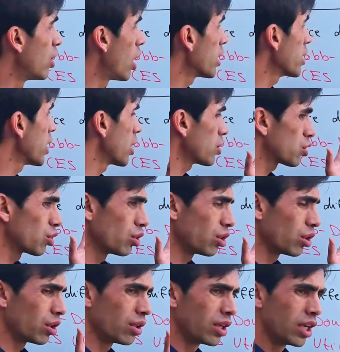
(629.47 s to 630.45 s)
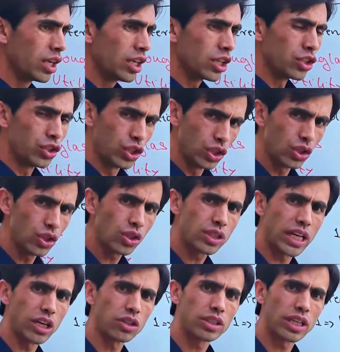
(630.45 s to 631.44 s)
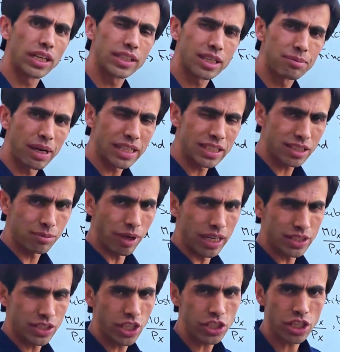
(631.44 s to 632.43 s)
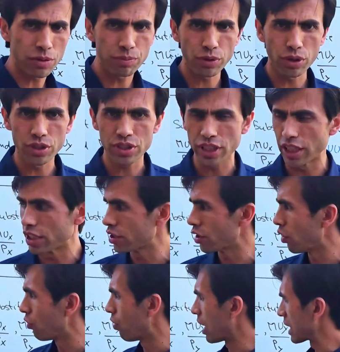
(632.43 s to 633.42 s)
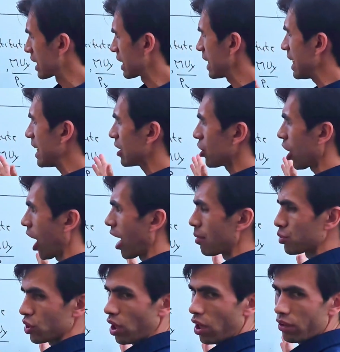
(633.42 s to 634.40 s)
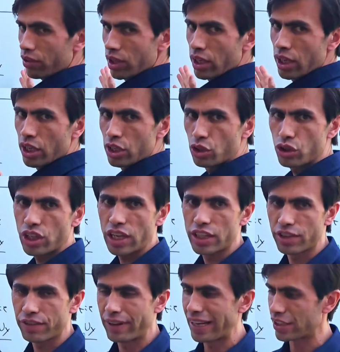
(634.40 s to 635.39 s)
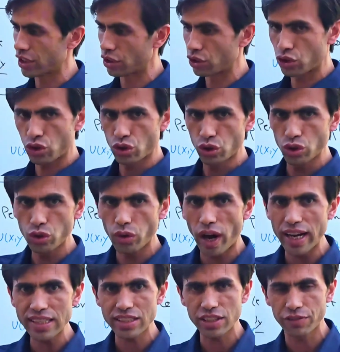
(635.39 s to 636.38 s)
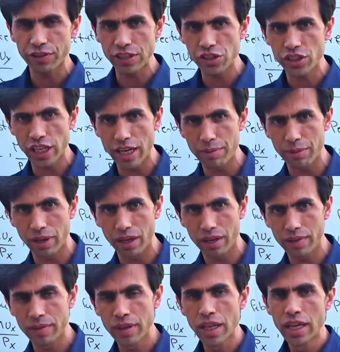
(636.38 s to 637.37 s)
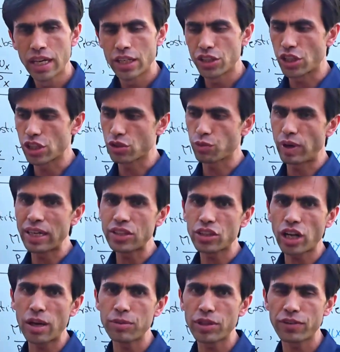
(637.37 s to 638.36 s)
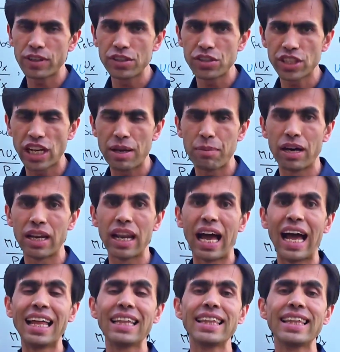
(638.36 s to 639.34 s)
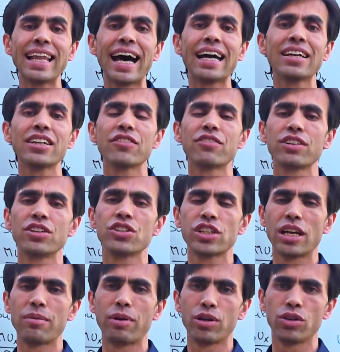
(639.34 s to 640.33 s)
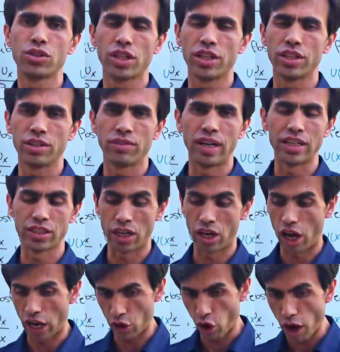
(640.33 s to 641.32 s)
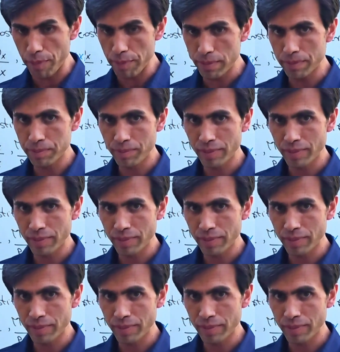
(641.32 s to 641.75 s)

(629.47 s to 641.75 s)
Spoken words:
order to do the utility maximization process for three types of utility function: two-wise differentiable, just one-time differentiable, and non-differentiable utility function. I hope